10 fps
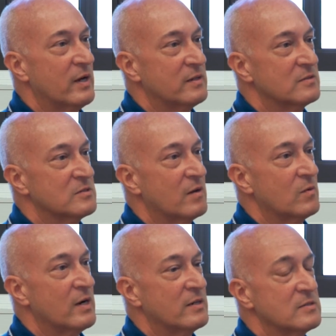at
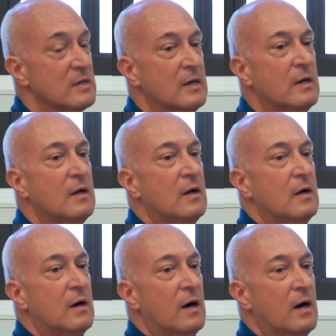sunrise.
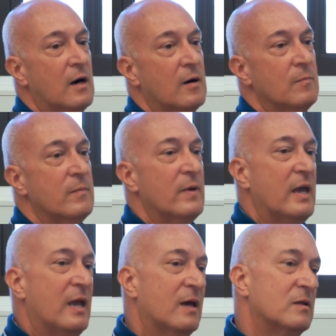
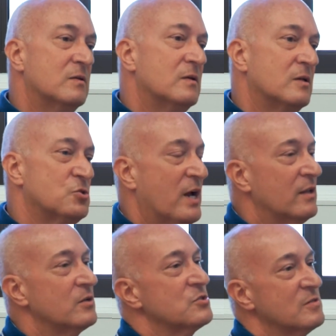And a
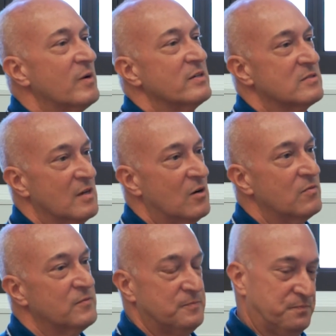challenge to
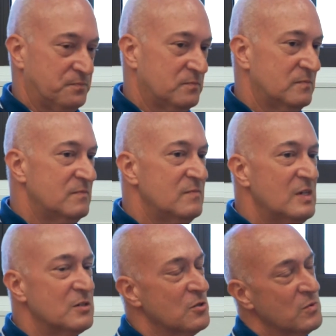myself
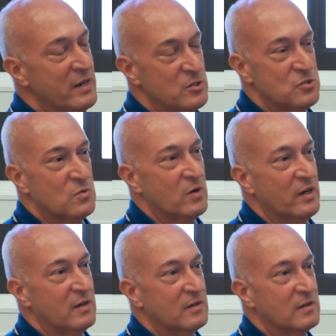to write a
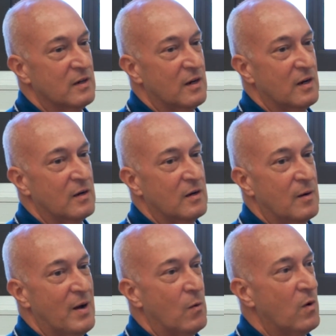story
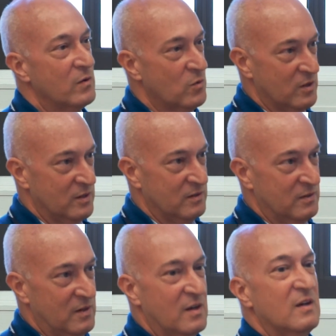about one word
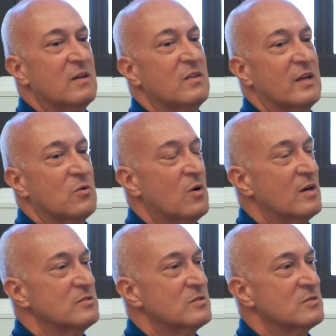that
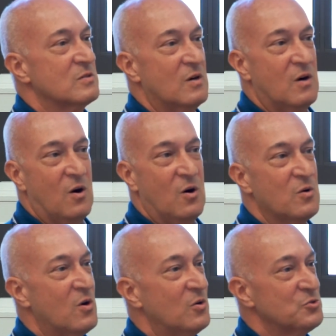crosses all
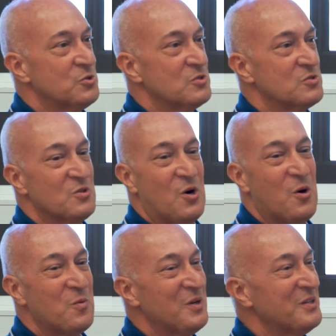cultures,
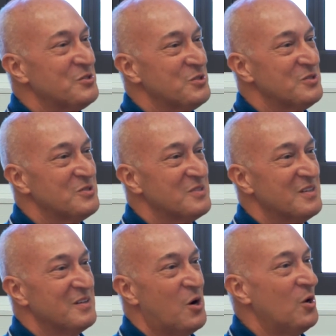all religions,
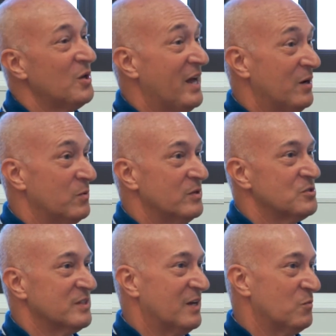all language,
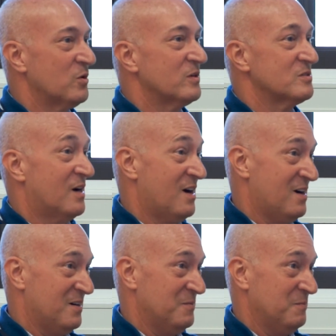and that word is
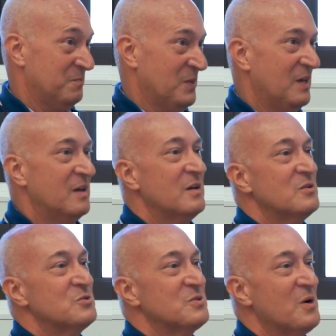awe.
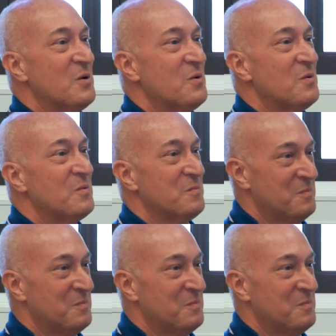So